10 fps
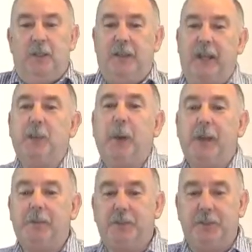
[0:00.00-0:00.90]
The other way
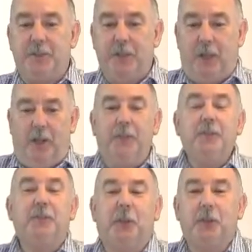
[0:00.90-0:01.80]
to reduce the load
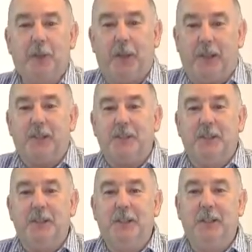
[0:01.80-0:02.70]
is foot orthotics.
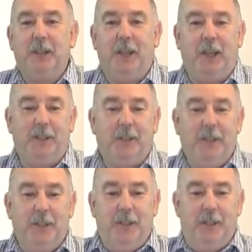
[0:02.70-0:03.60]
And
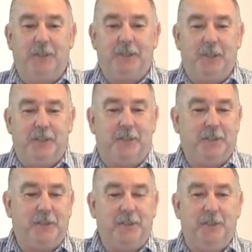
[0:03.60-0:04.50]

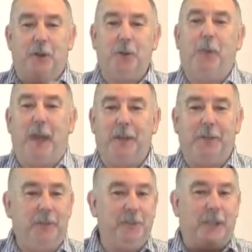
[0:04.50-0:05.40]
it's not about
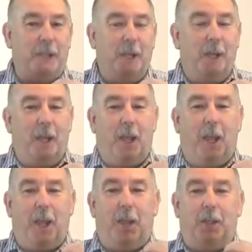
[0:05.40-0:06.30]
using
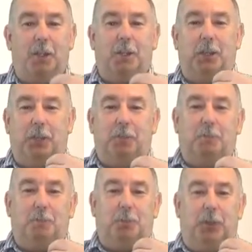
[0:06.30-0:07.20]
an
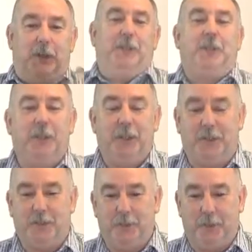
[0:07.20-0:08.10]

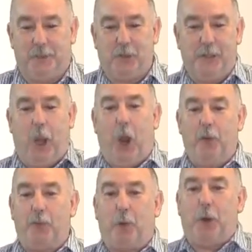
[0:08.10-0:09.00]
insert to treat
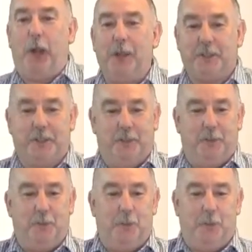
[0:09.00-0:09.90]
overpronation
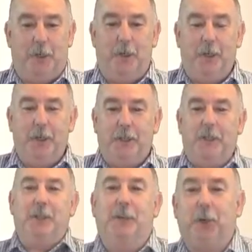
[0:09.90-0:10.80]
or
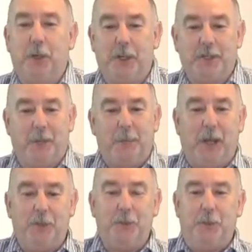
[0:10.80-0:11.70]
getting the foot into
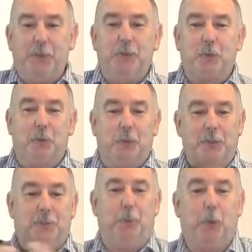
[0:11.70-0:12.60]
subtalar joint neutral or
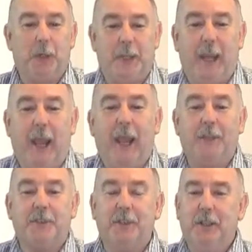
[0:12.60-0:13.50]
supporting the
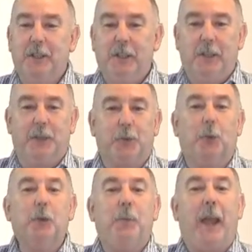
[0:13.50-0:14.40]
arch. It's
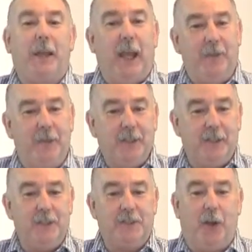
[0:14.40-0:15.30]
all about having the
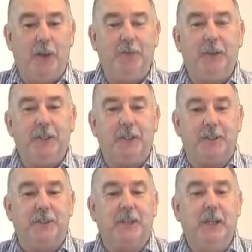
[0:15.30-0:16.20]
design
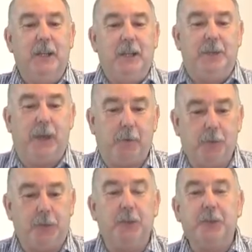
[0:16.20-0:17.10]
features that
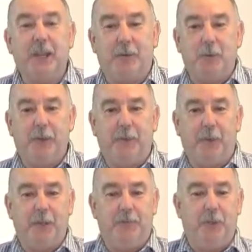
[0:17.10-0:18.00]
reduce that rear
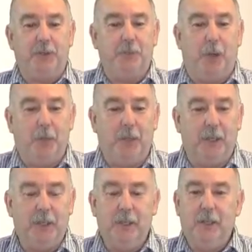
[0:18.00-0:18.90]
foot inversion moment.
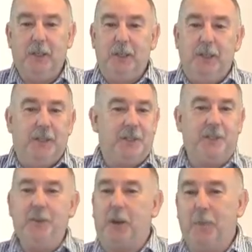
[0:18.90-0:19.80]

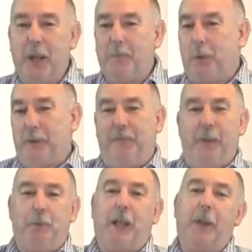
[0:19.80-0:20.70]
It's not about
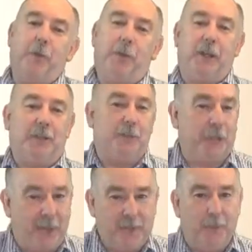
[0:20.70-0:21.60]
prefabricated orthotics or
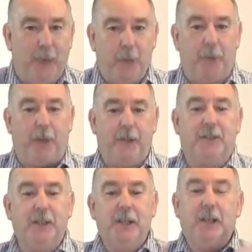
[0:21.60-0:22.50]
custom-made
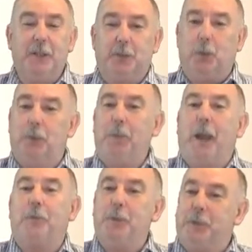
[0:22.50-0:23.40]
orthotics. It's all
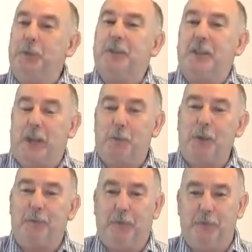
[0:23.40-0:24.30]
about reducing that
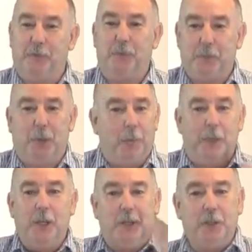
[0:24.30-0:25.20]
rear foot inversion
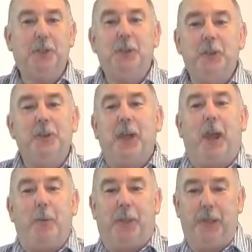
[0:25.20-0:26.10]
moment. You can do
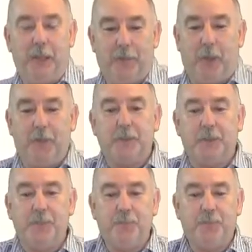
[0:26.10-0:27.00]
that with any of those.